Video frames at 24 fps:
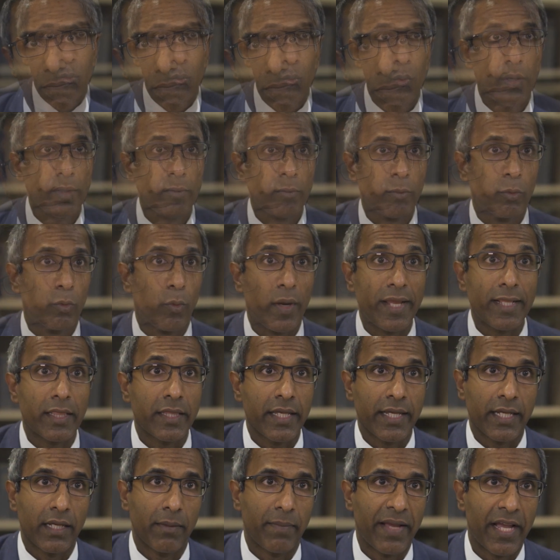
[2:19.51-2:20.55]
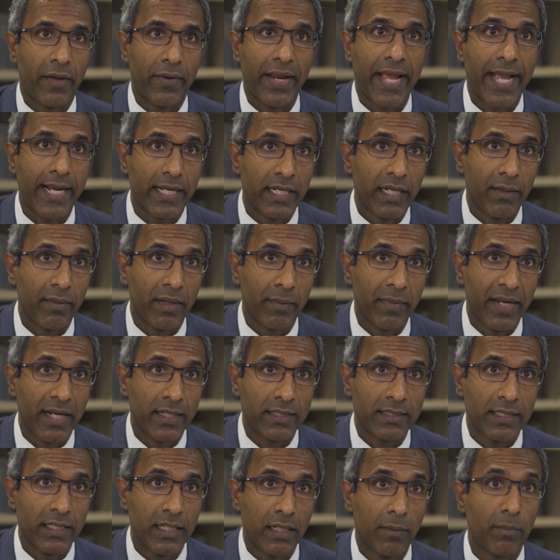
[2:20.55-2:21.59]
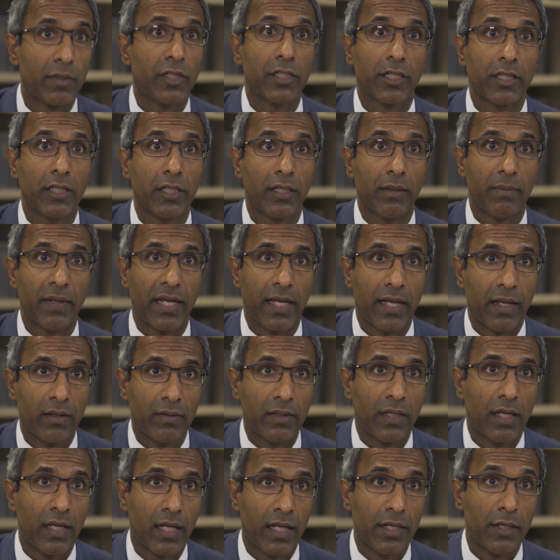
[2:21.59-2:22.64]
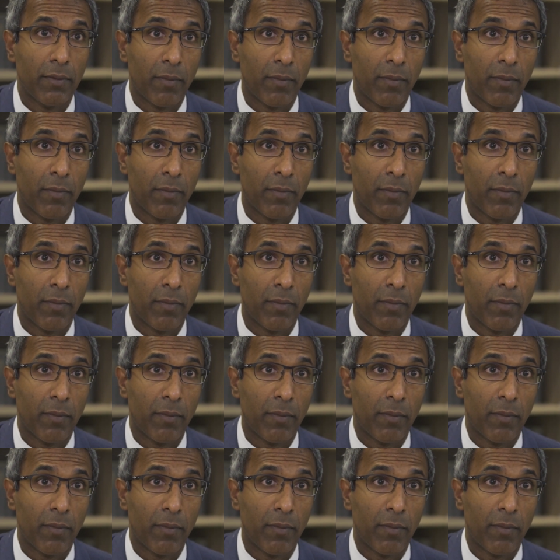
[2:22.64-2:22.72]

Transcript: One great thing about academic medicine and particularly about uh,